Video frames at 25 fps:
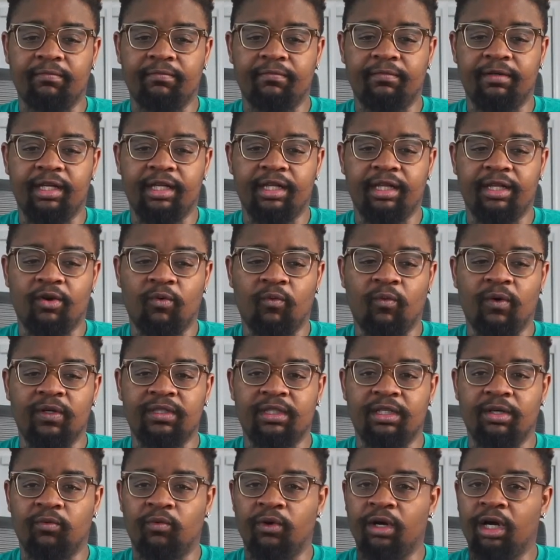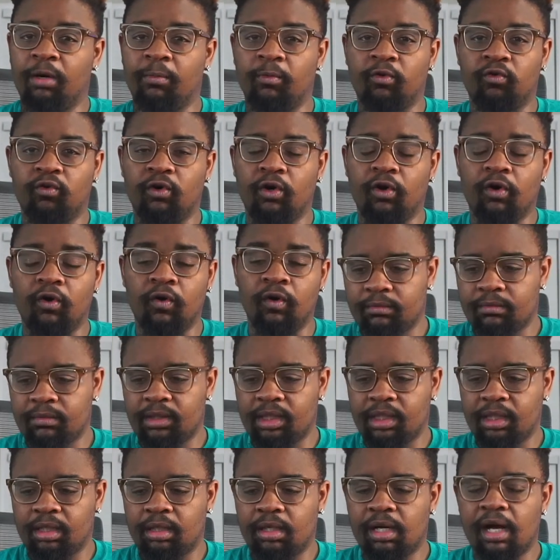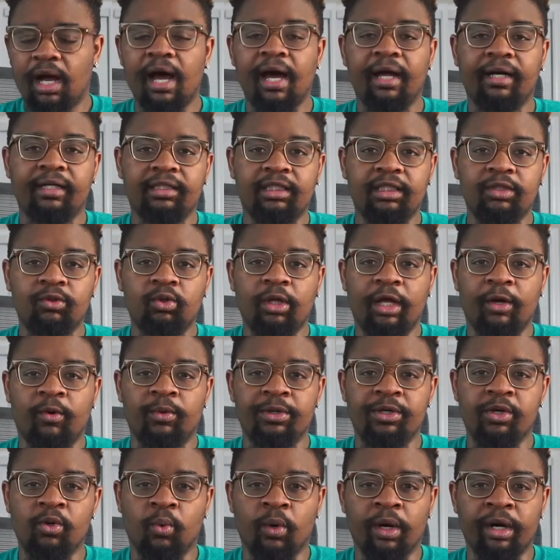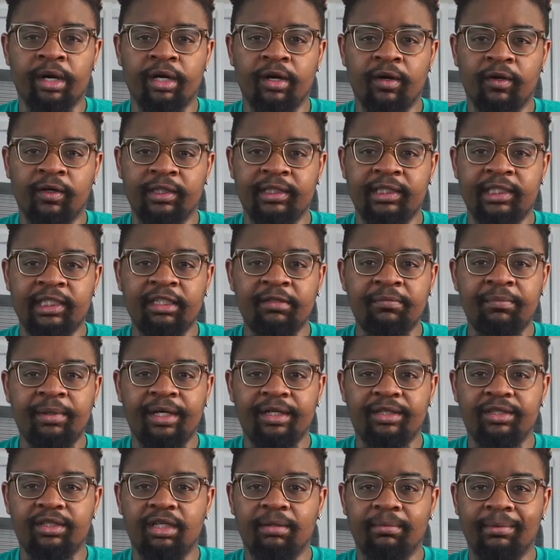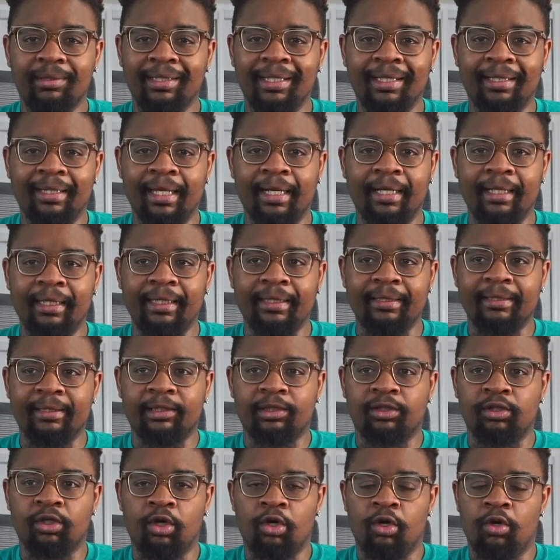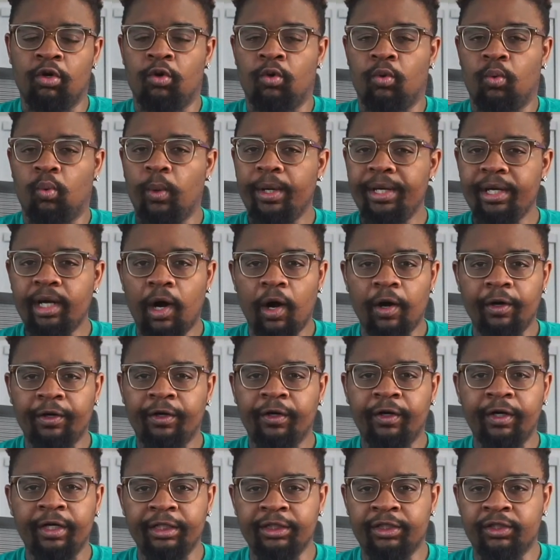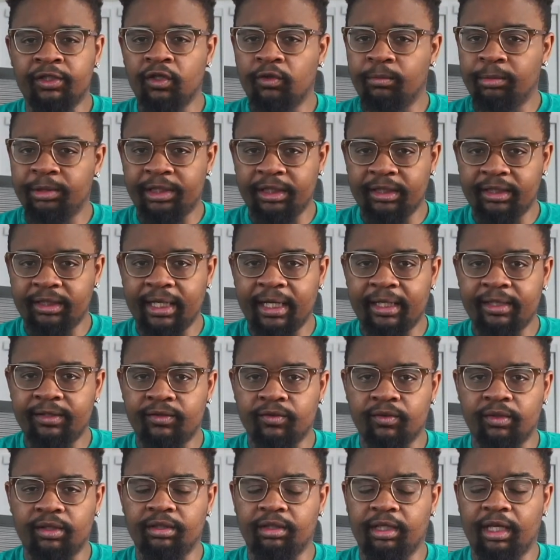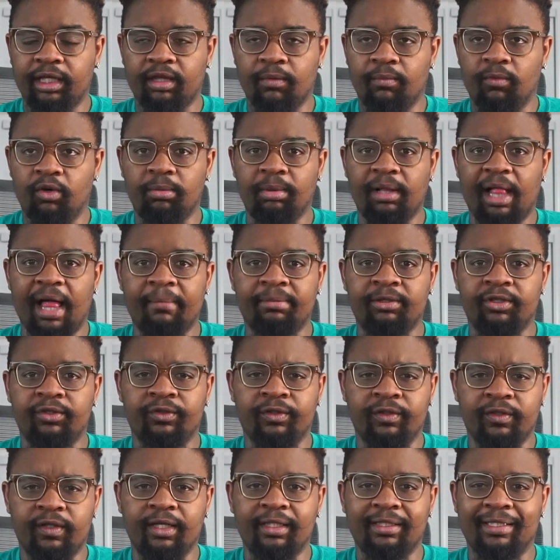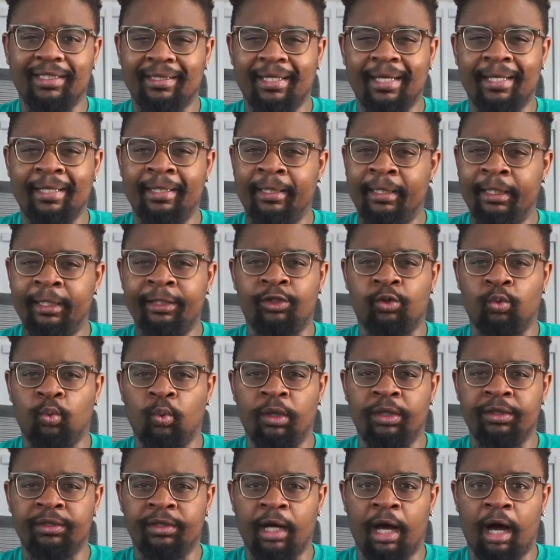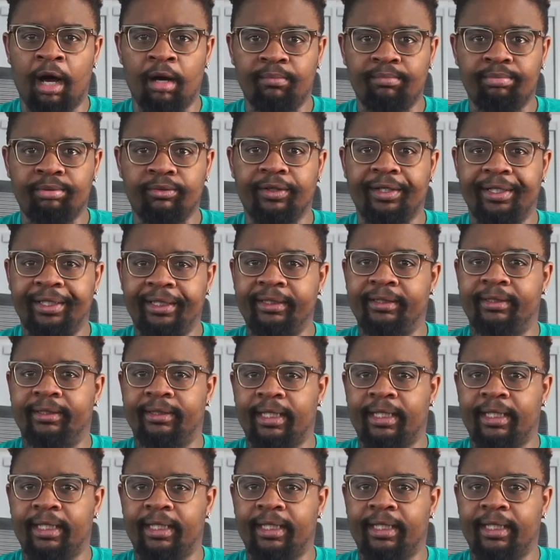There wasn't a rigmarole. Honestly, like when you're working on a Steam page or something like that, it's way harder. It's so much intense, or like the mobile app stores, things like that. Itch was a breeze.